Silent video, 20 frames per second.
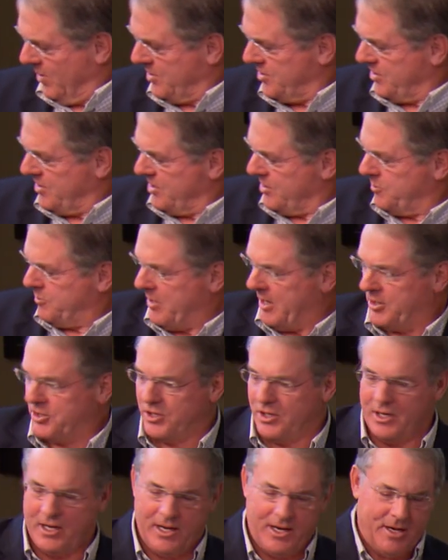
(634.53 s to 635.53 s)
What's this
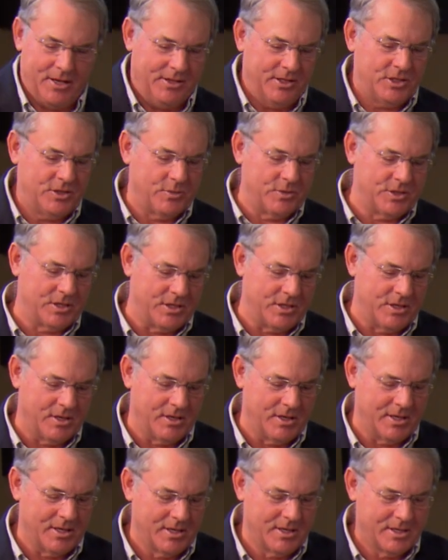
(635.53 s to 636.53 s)
picture here? This was in
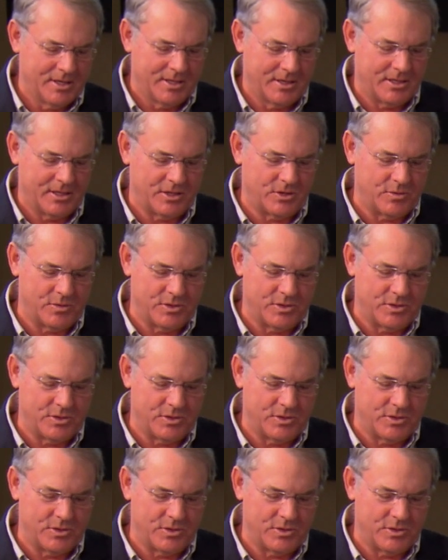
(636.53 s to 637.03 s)
your this